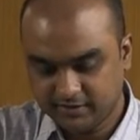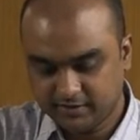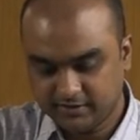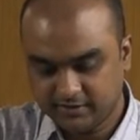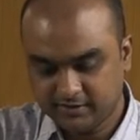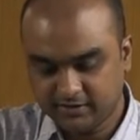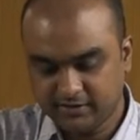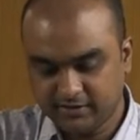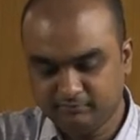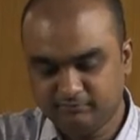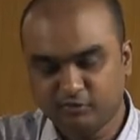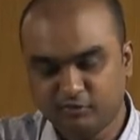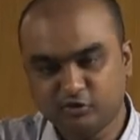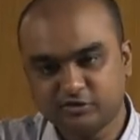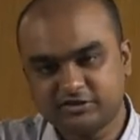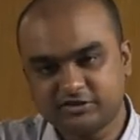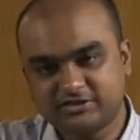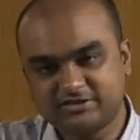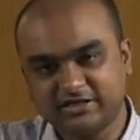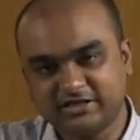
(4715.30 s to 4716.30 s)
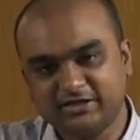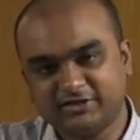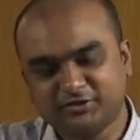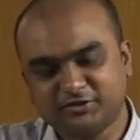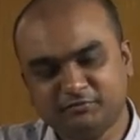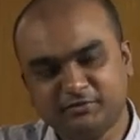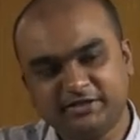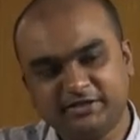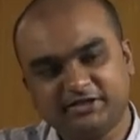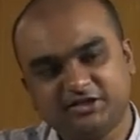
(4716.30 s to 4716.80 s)
in both
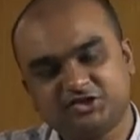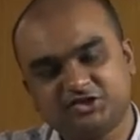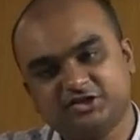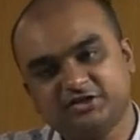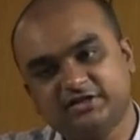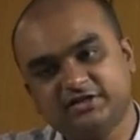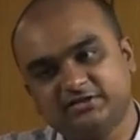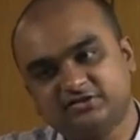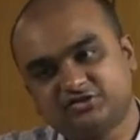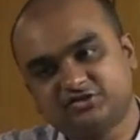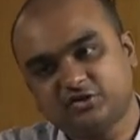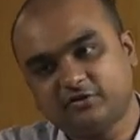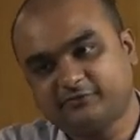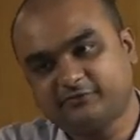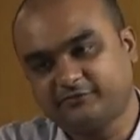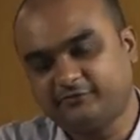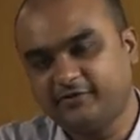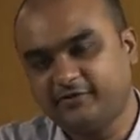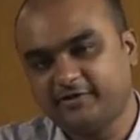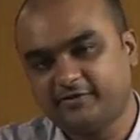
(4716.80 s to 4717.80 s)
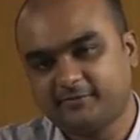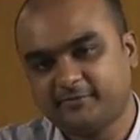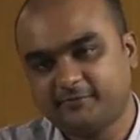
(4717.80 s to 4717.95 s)
telecommunication and software,